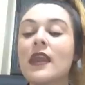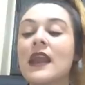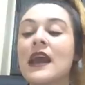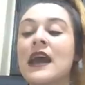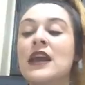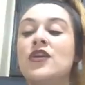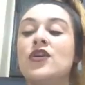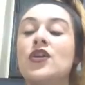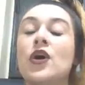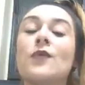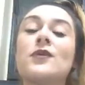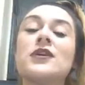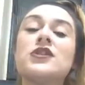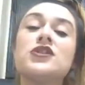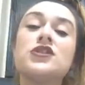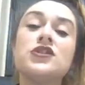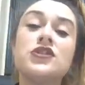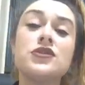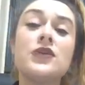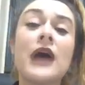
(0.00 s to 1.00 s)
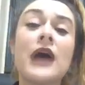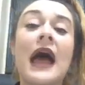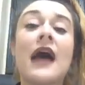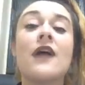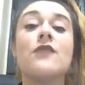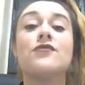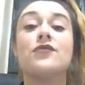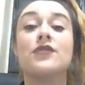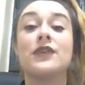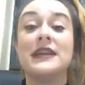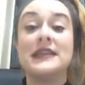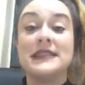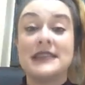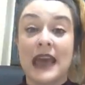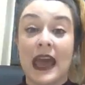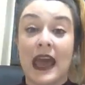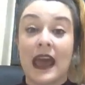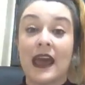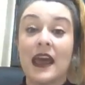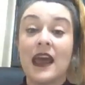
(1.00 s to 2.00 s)
And you know what to do every
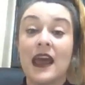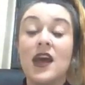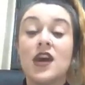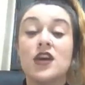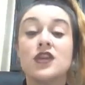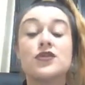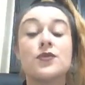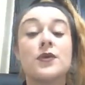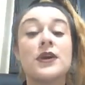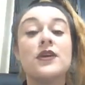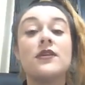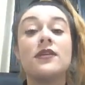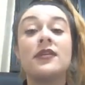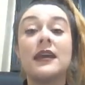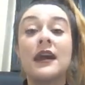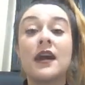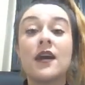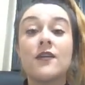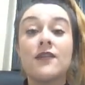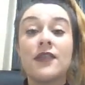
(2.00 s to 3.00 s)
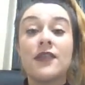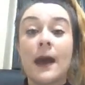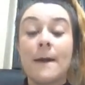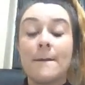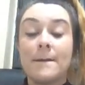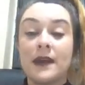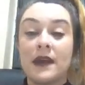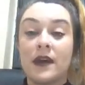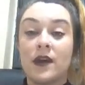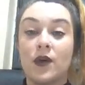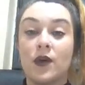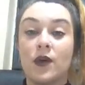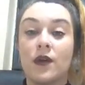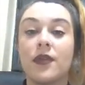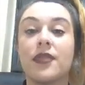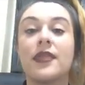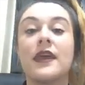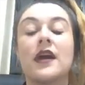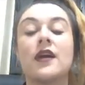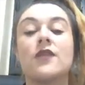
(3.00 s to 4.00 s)
day. So when you think of that big goal,
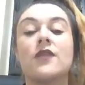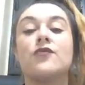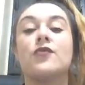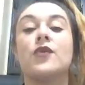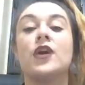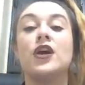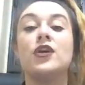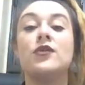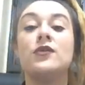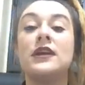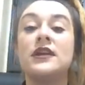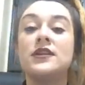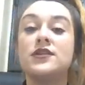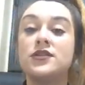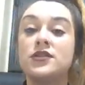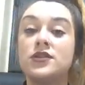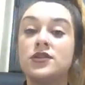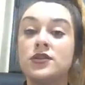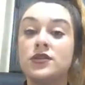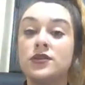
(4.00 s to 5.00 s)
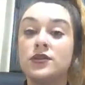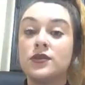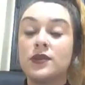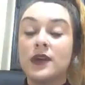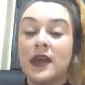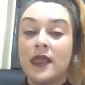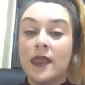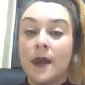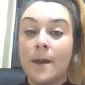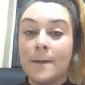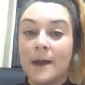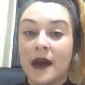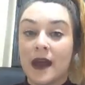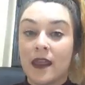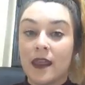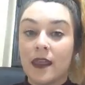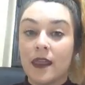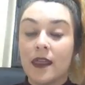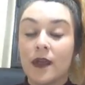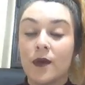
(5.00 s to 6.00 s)
think of what you need to do in the
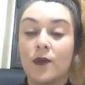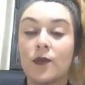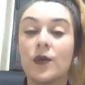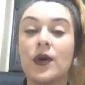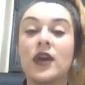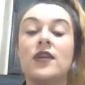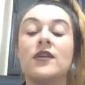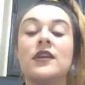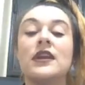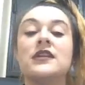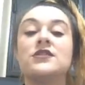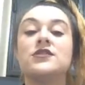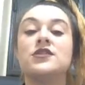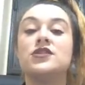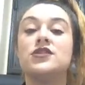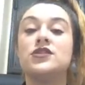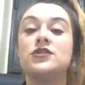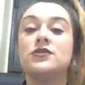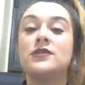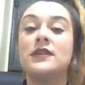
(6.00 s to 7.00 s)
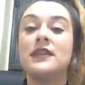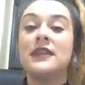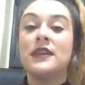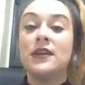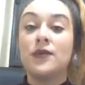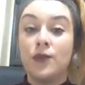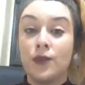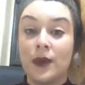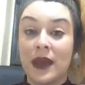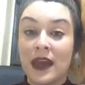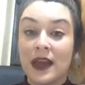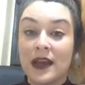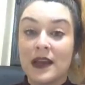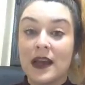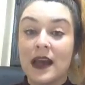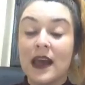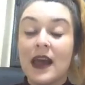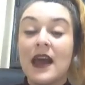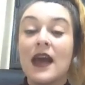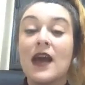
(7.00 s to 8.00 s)
month, what you need to do in the week,
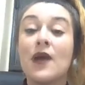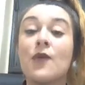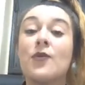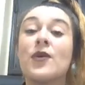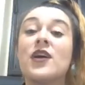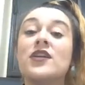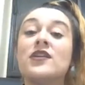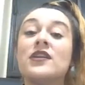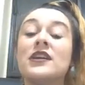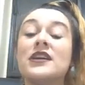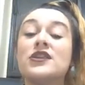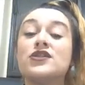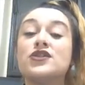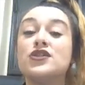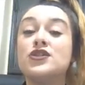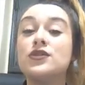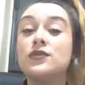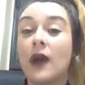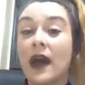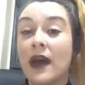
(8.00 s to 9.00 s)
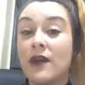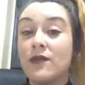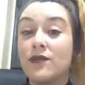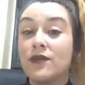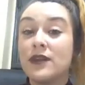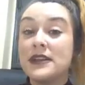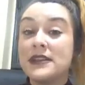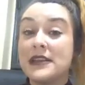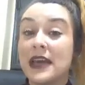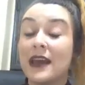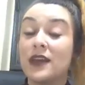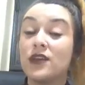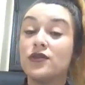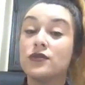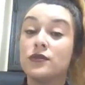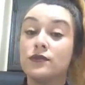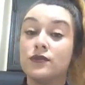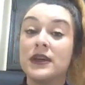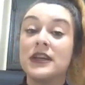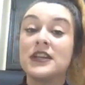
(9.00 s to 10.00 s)
and what you need to do every day
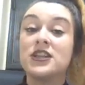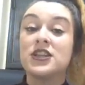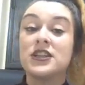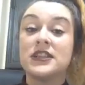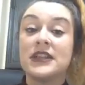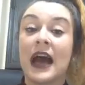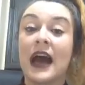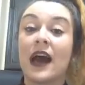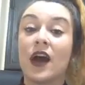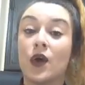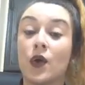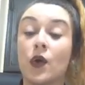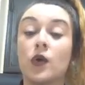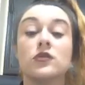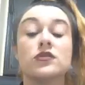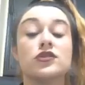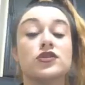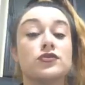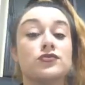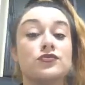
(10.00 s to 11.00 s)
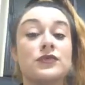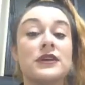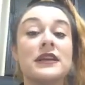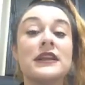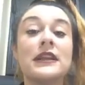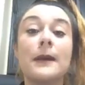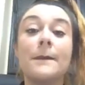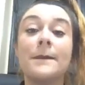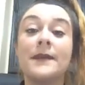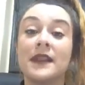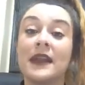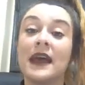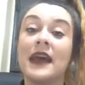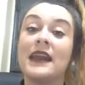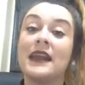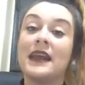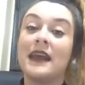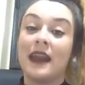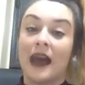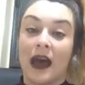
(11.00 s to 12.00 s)
to reach that goal. So really
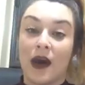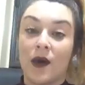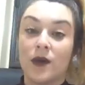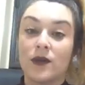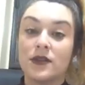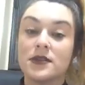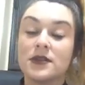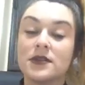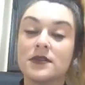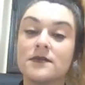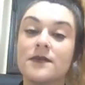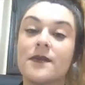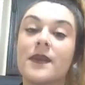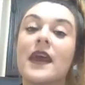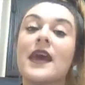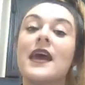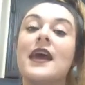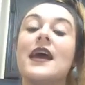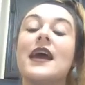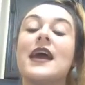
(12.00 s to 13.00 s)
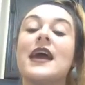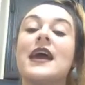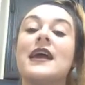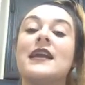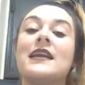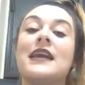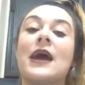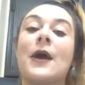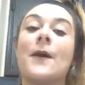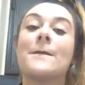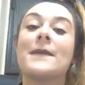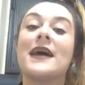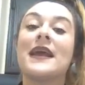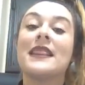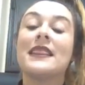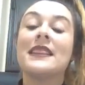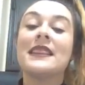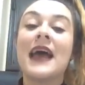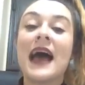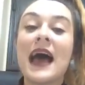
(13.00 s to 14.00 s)
plan it out. And now my
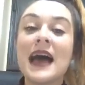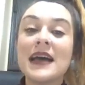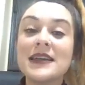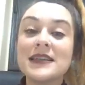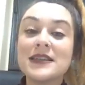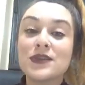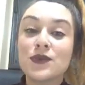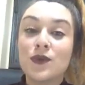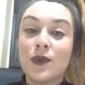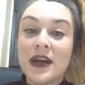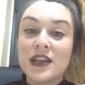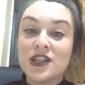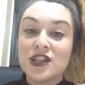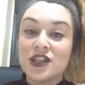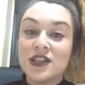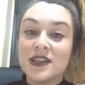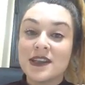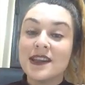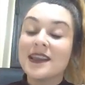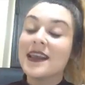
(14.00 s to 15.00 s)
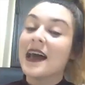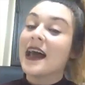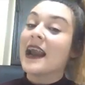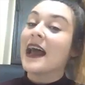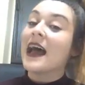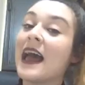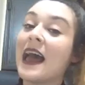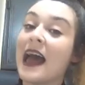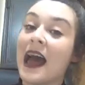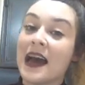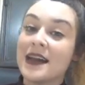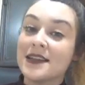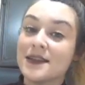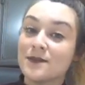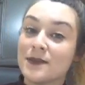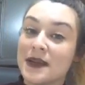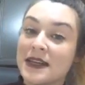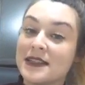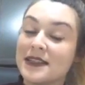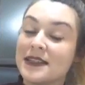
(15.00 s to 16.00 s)
last question that ask
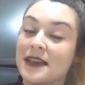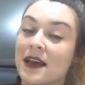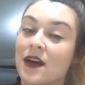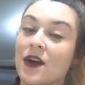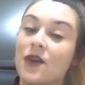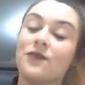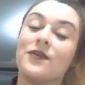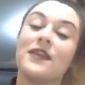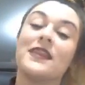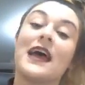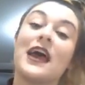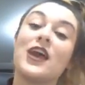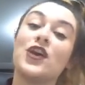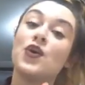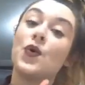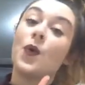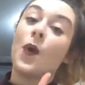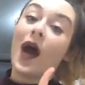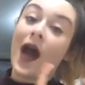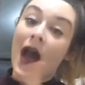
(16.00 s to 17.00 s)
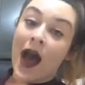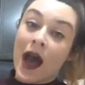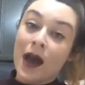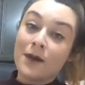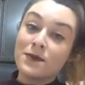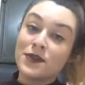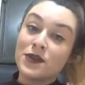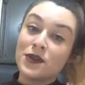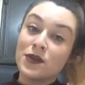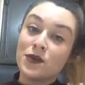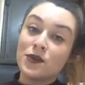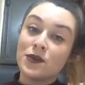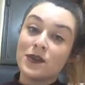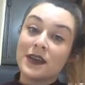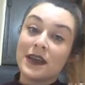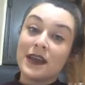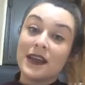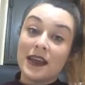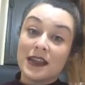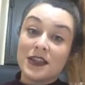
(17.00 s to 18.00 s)
myself and that you
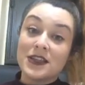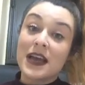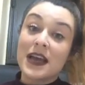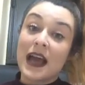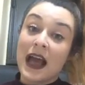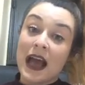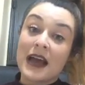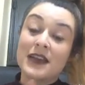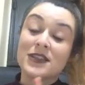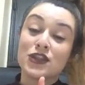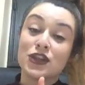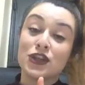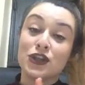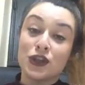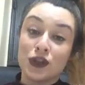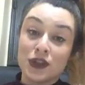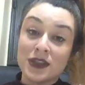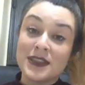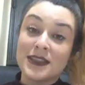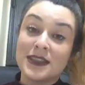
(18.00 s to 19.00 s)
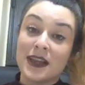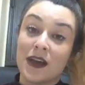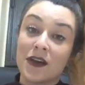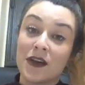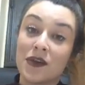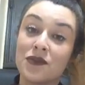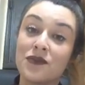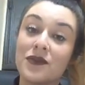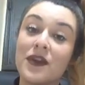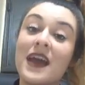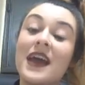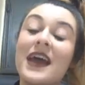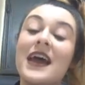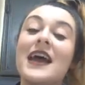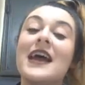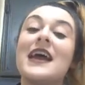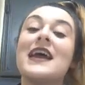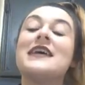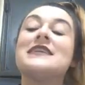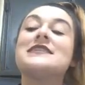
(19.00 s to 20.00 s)
absolutely need to ask yourself
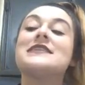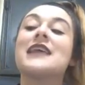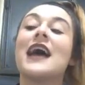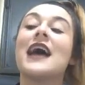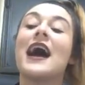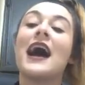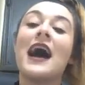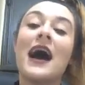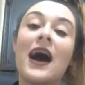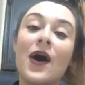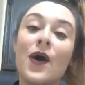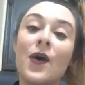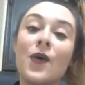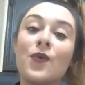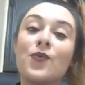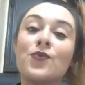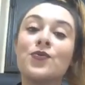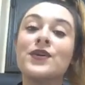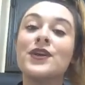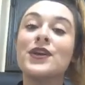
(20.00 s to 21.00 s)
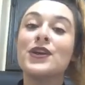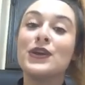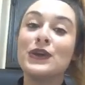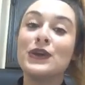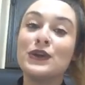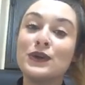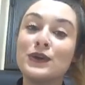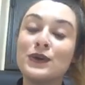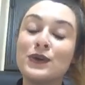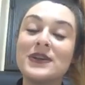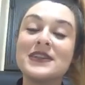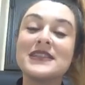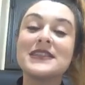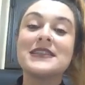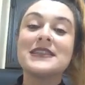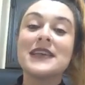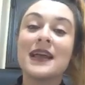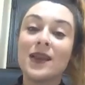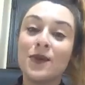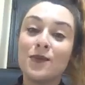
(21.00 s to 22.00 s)
is, how will you
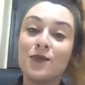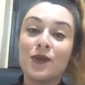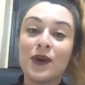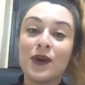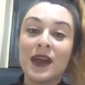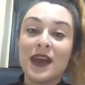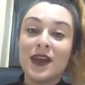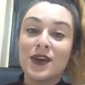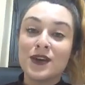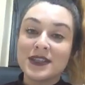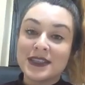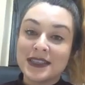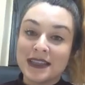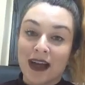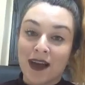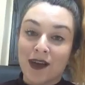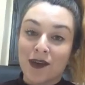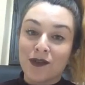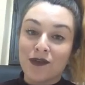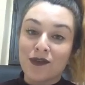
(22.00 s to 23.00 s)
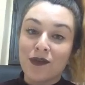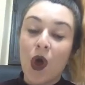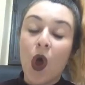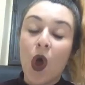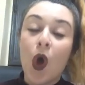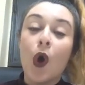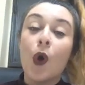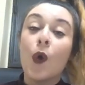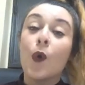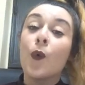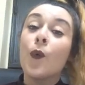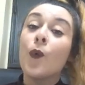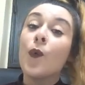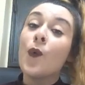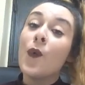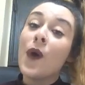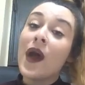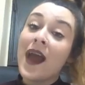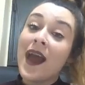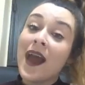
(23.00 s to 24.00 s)
celebrate yourself
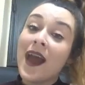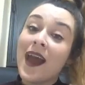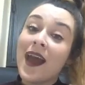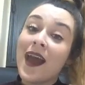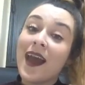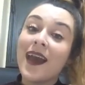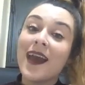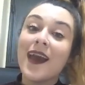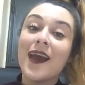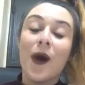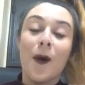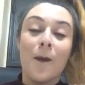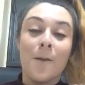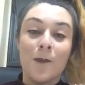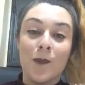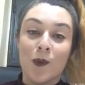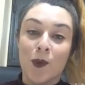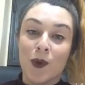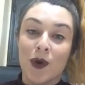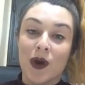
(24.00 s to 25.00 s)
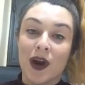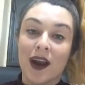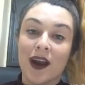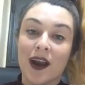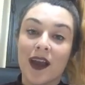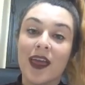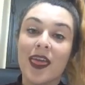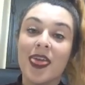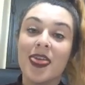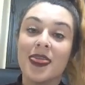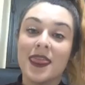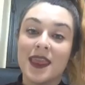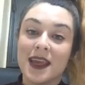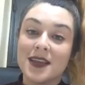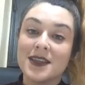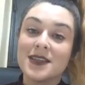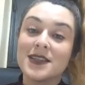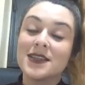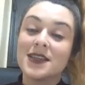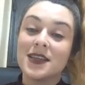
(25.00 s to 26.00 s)
way more
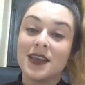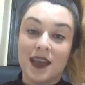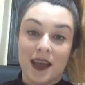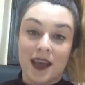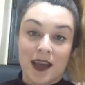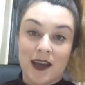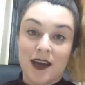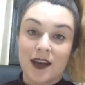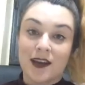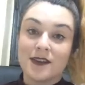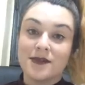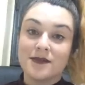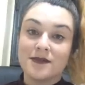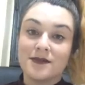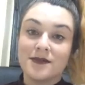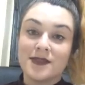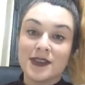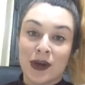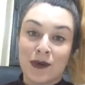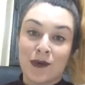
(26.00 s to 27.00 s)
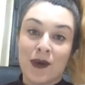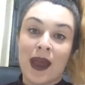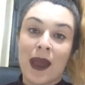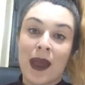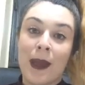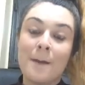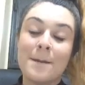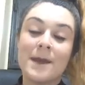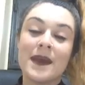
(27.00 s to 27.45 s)
this year? All right?